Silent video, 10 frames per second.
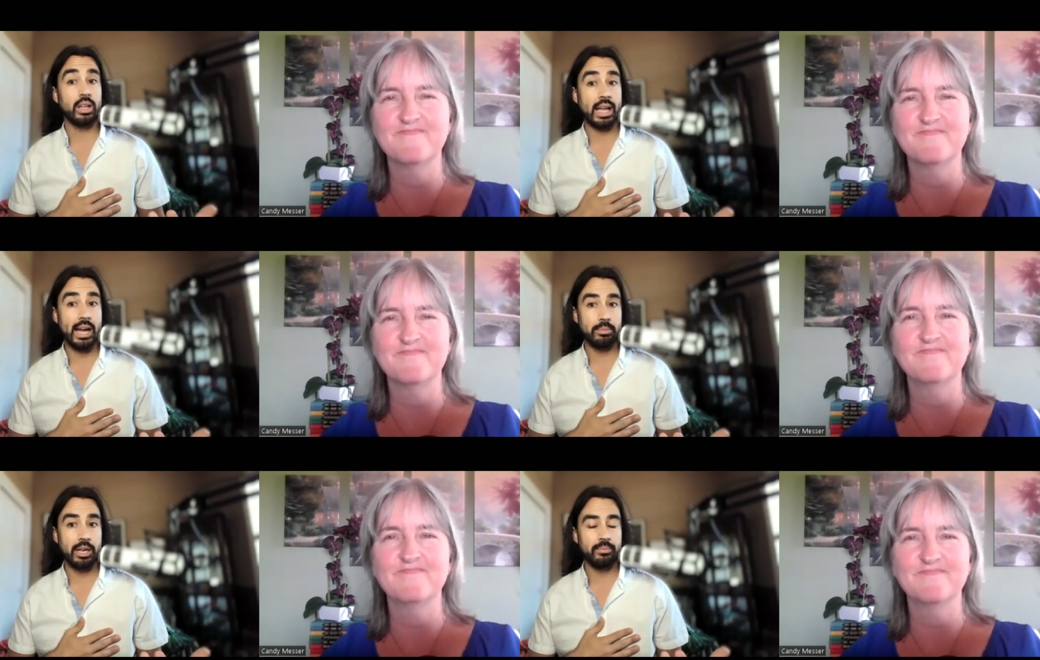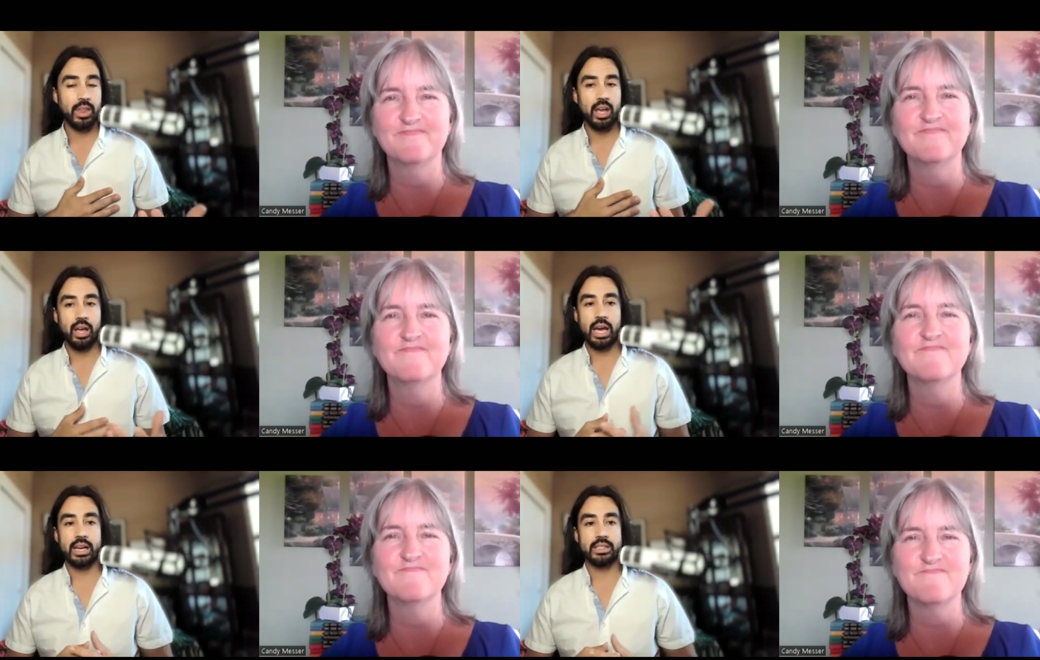Speaker 1: alignment.
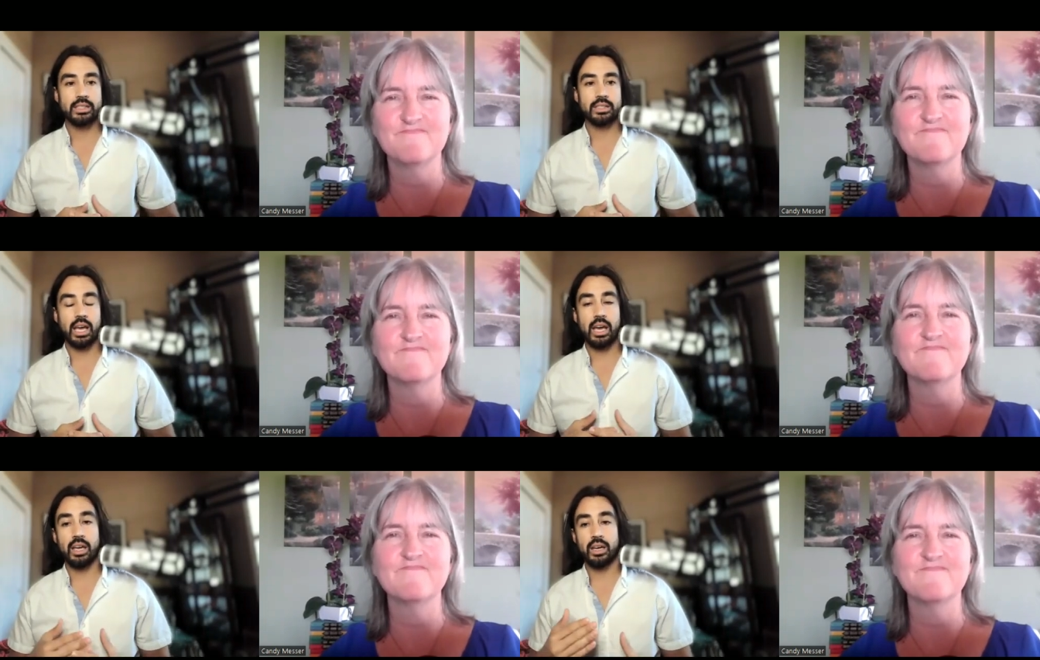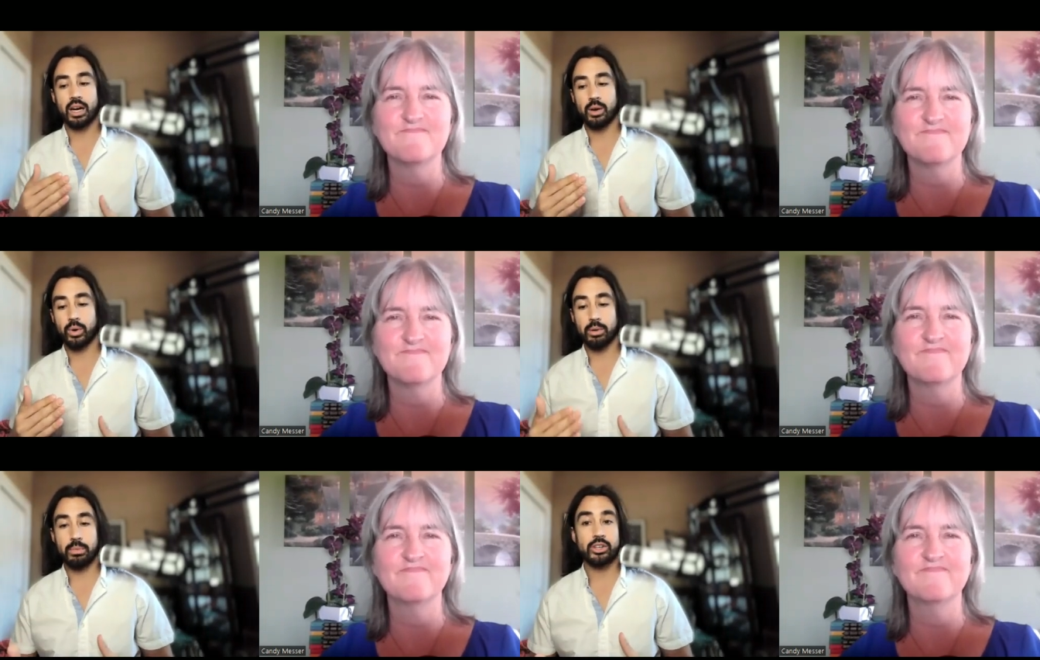And it's, mm-hmm. hey, I
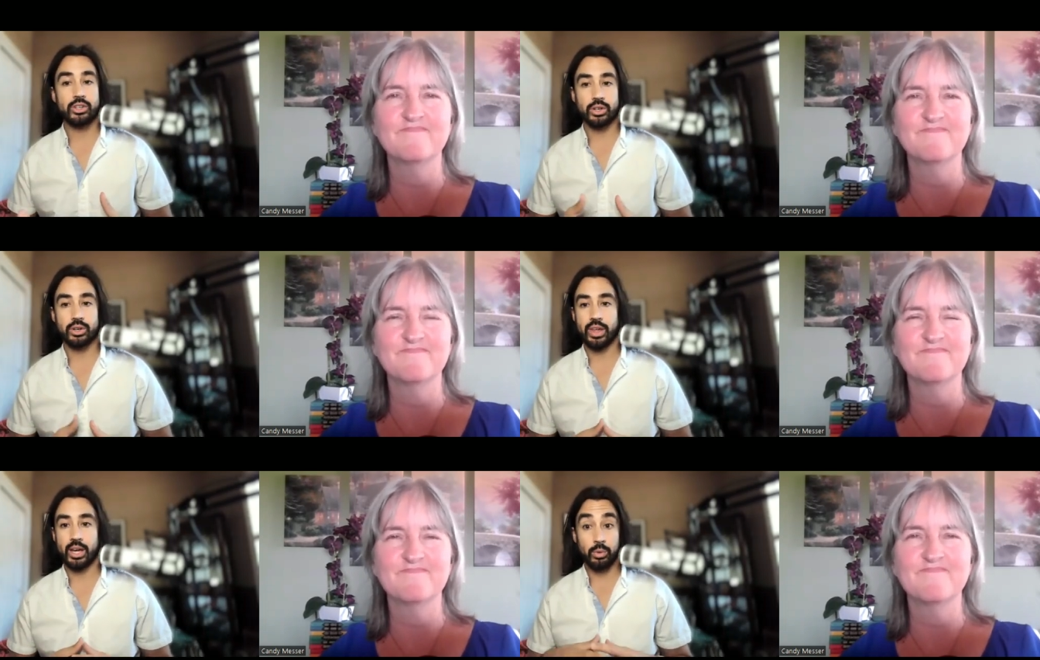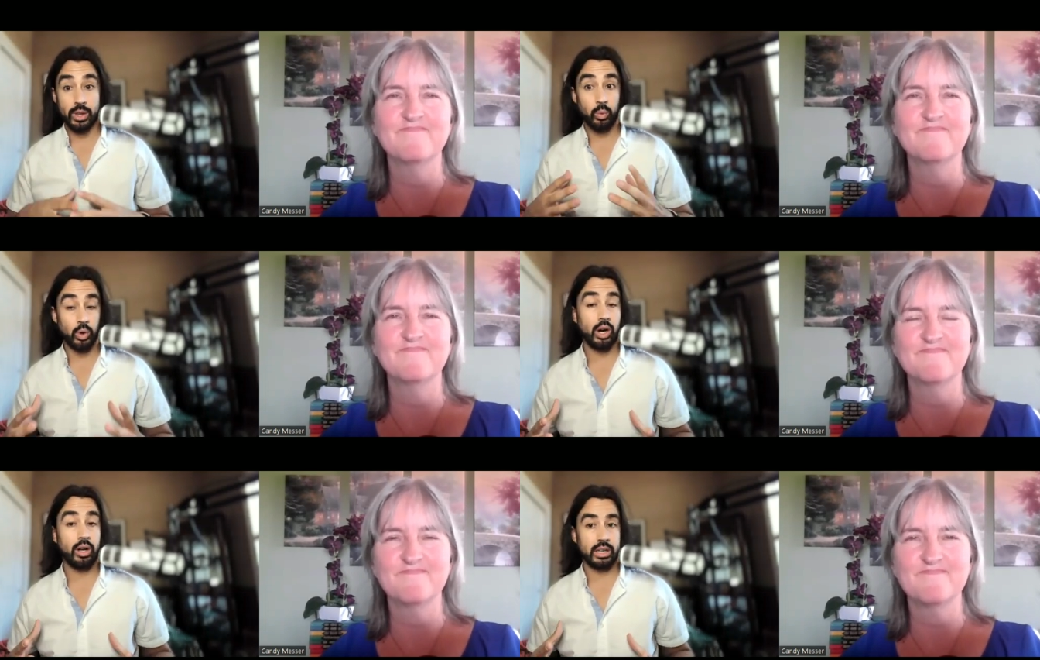want to make sure that that
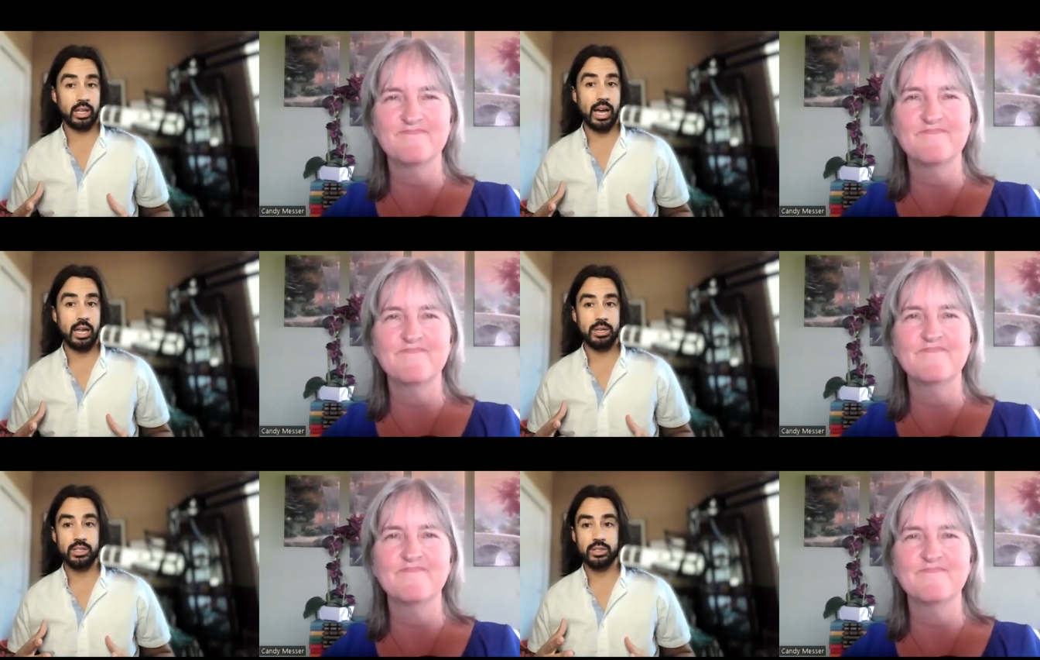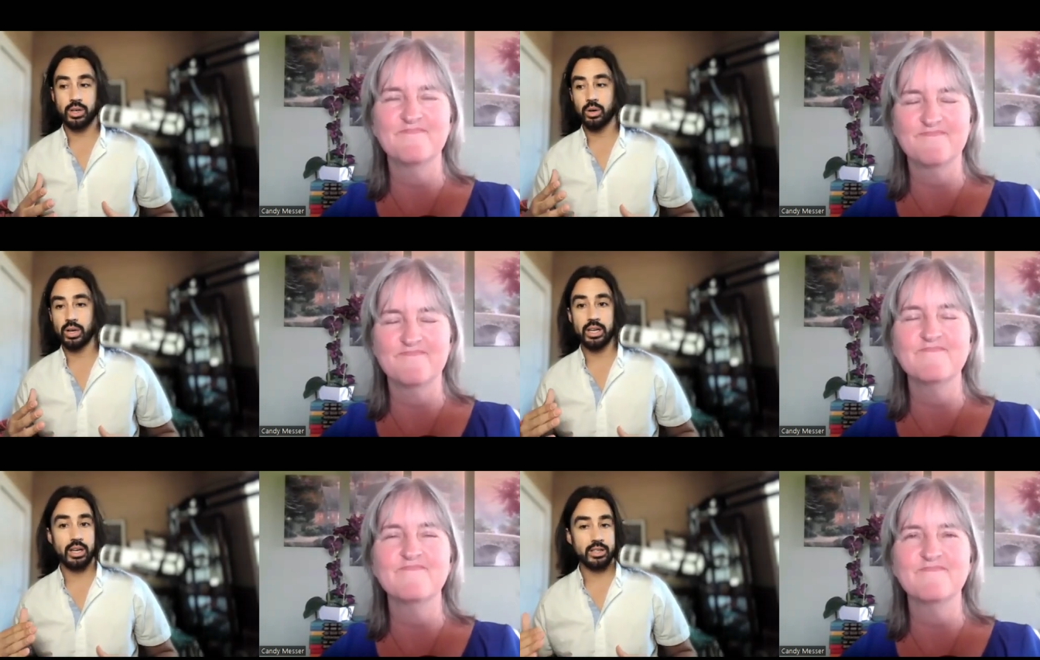we're all in alignment. So
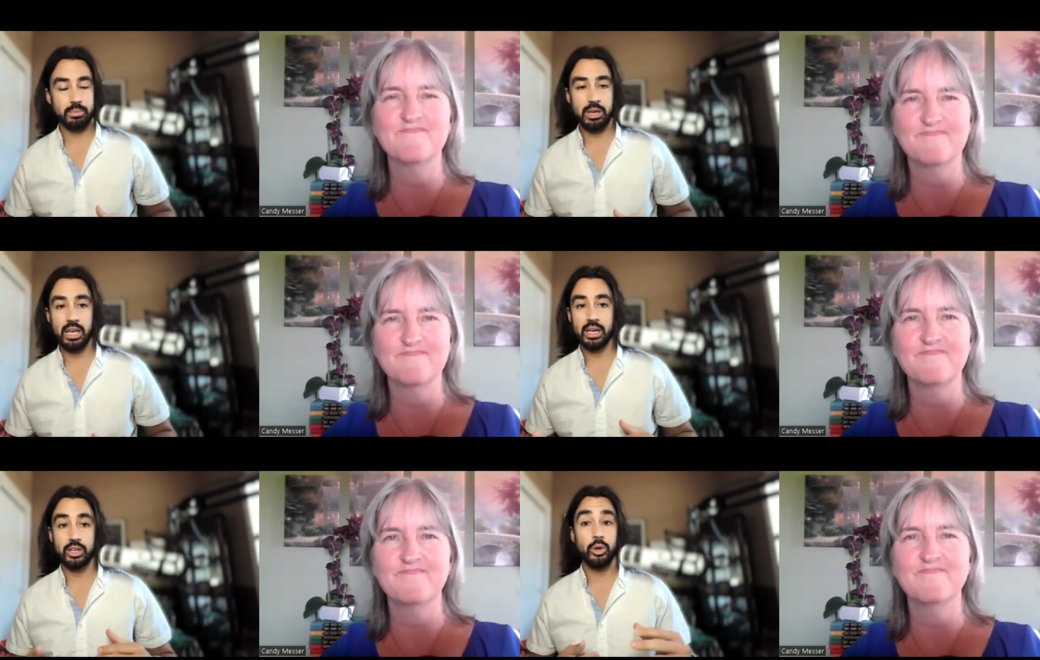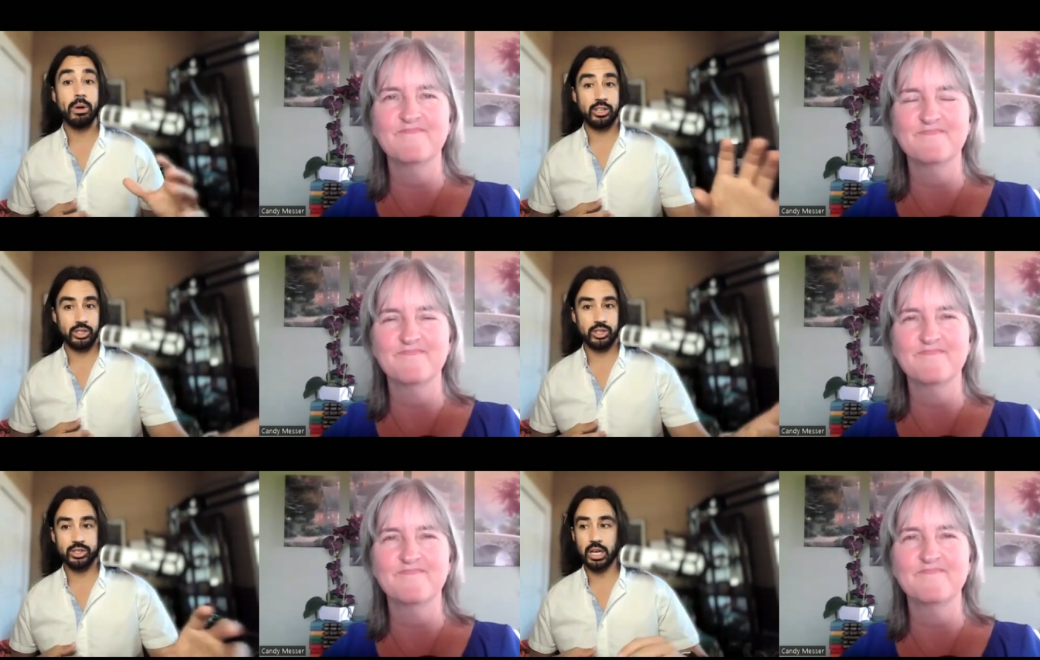it's me. And you
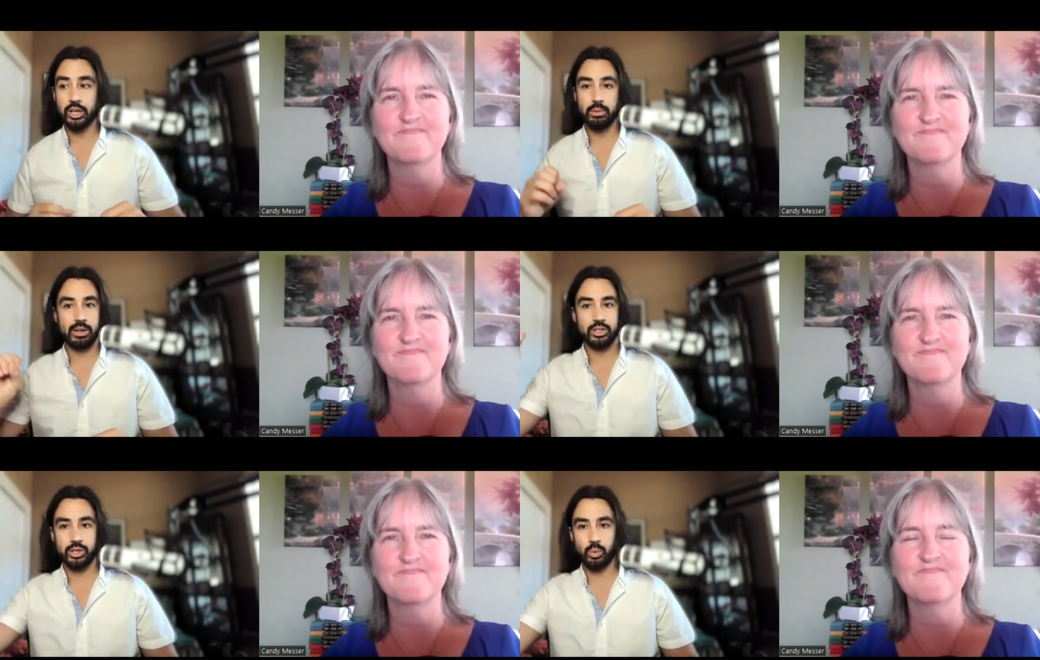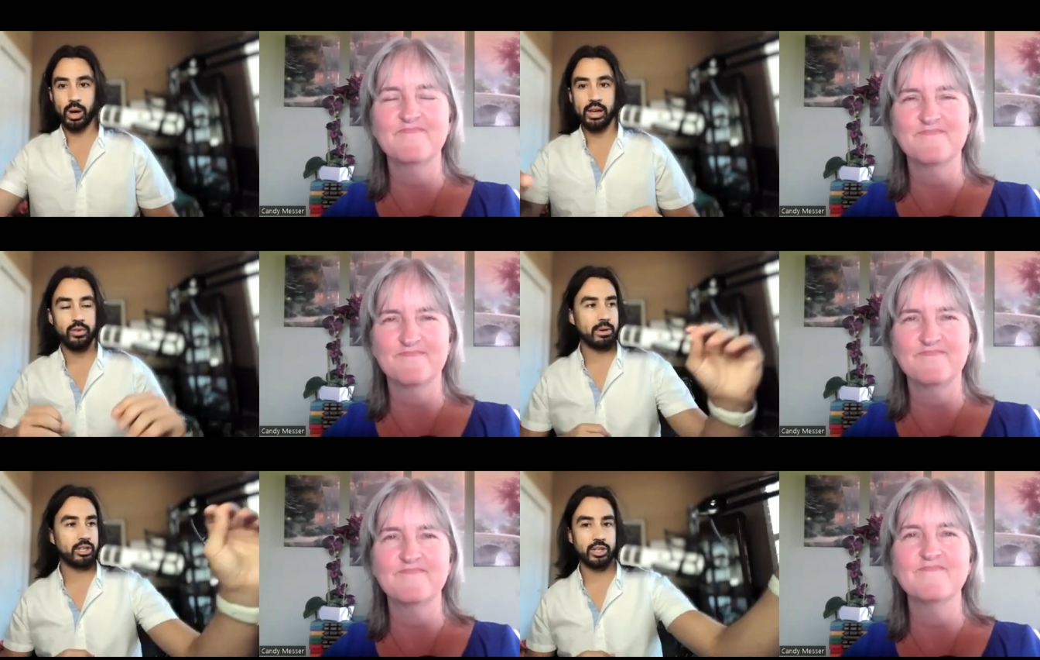mentioned your son, you mentioned your
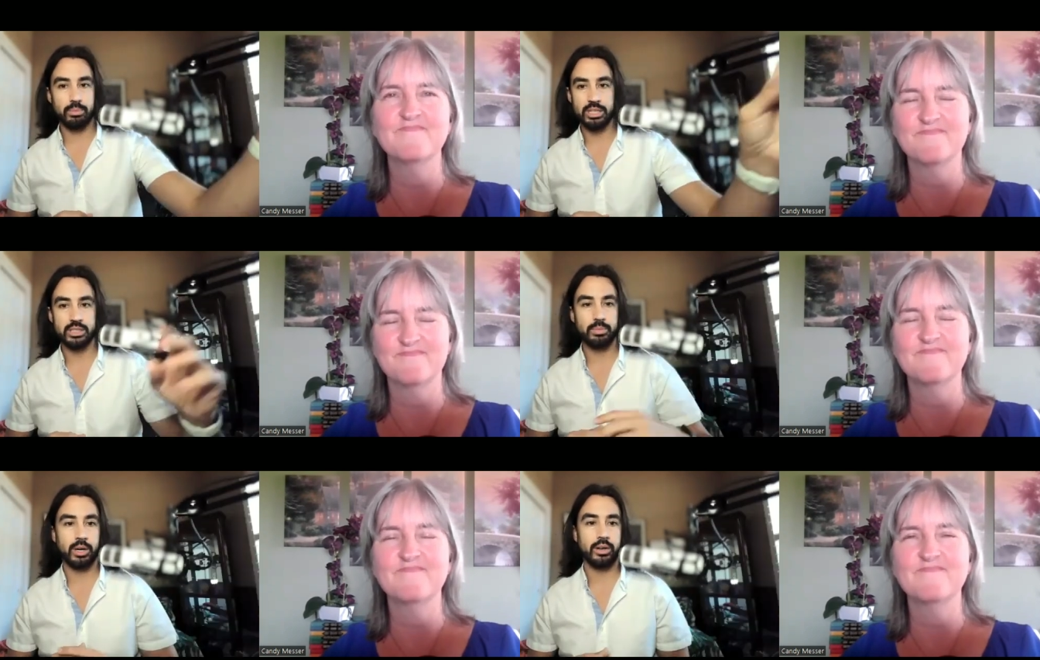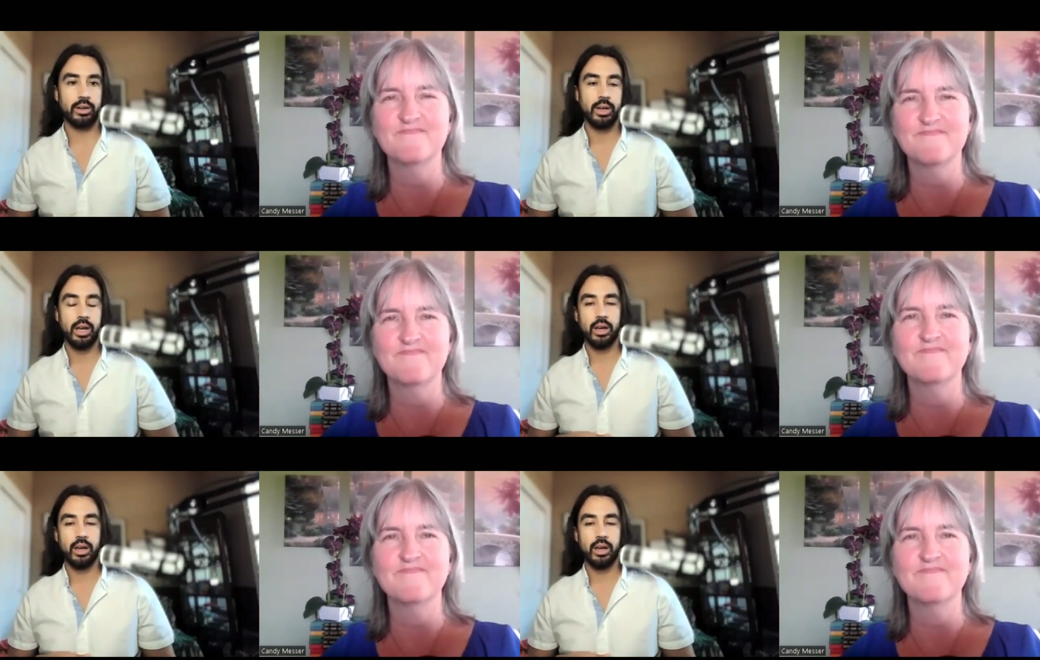wife, you mentioned your business partner.